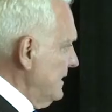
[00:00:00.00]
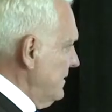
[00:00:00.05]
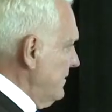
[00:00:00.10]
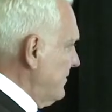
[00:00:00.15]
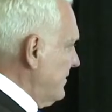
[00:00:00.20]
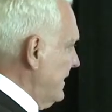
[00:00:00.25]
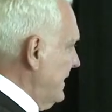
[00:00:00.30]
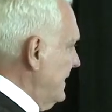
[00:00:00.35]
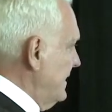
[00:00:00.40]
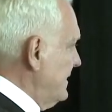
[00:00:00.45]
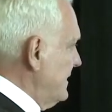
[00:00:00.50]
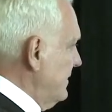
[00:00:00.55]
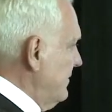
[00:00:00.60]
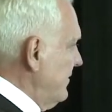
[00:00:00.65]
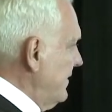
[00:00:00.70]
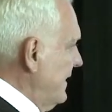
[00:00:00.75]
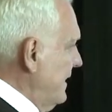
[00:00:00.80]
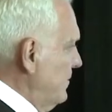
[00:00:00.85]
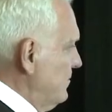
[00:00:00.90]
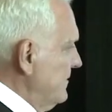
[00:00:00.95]
friends and
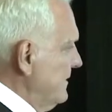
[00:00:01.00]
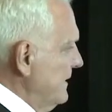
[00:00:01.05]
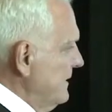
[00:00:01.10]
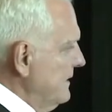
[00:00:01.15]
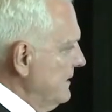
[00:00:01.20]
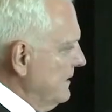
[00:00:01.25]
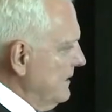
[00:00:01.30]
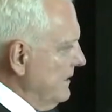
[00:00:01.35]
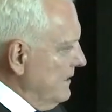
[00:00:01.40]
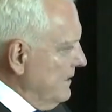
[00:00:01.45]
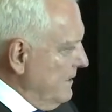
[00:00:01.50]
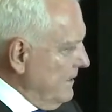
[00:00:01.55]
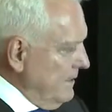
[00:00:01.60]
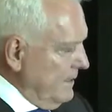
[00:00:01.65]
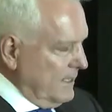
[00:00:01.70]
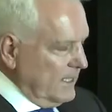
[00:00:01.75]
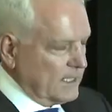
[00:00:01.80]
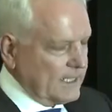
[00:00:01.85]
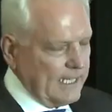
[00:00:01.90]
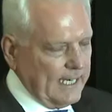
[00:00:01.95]
family,
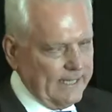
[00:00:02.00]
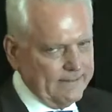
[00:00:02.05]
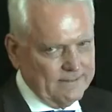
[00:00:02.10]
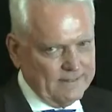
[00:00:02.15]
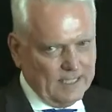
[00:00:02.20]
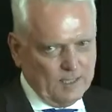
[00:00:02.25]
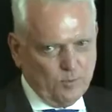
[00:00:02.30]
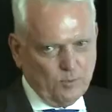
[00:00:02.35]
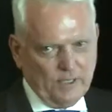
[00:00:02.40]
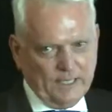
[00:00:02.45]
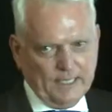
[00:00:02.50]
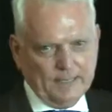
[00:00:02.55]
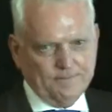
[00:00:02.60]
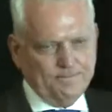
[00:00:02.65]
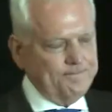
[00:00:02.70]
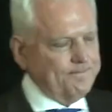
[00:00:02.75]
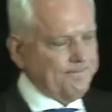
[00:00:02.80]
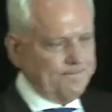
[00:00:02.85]
the Skyline brand.